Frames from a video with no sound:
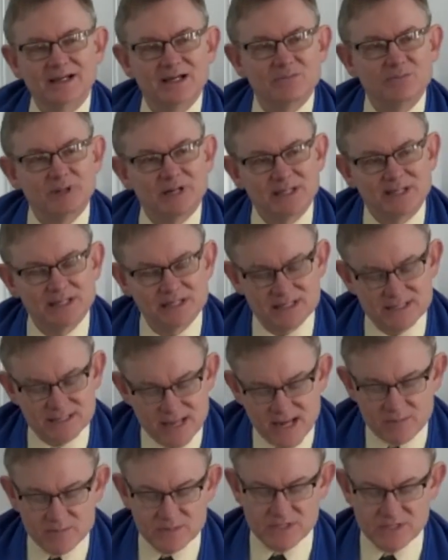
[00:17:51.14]
but at the
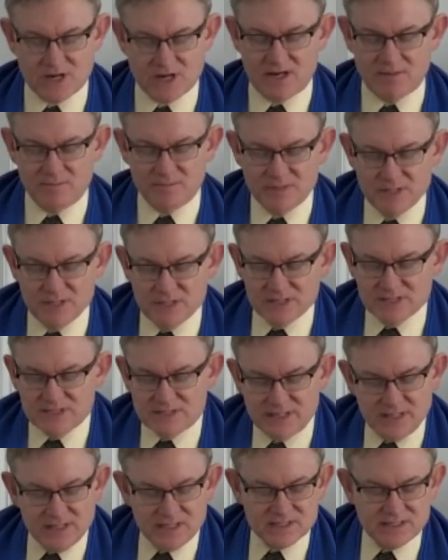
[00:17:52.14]
same time
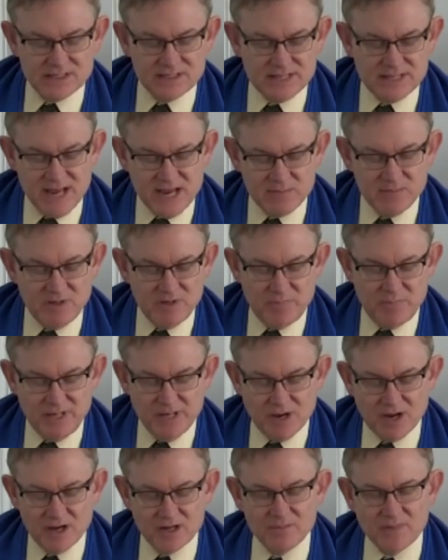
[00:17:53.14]
seeks to take me
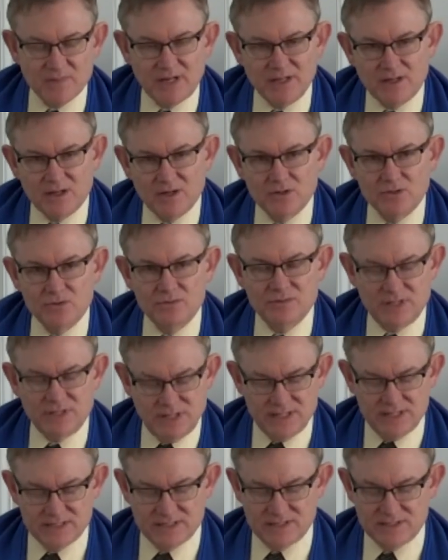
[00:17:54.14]
beyond my own
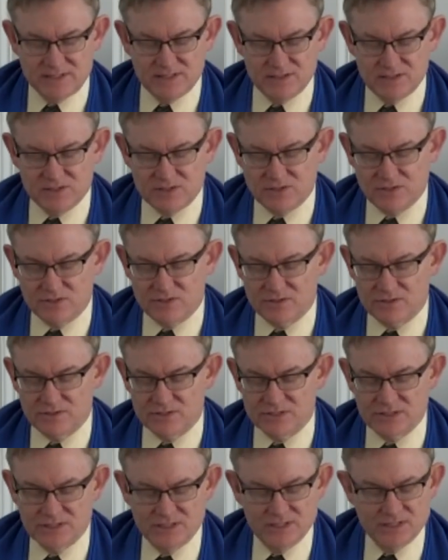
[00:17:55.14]
needs and
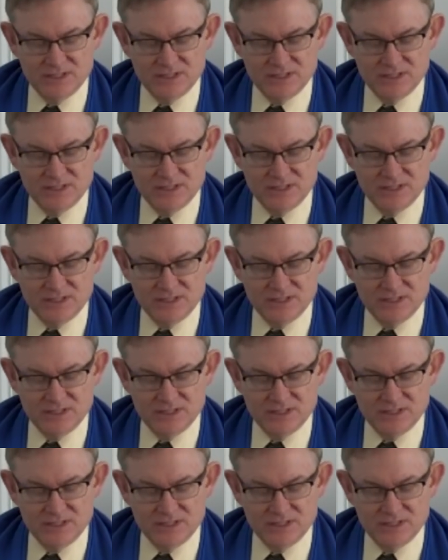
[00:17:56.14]
concerns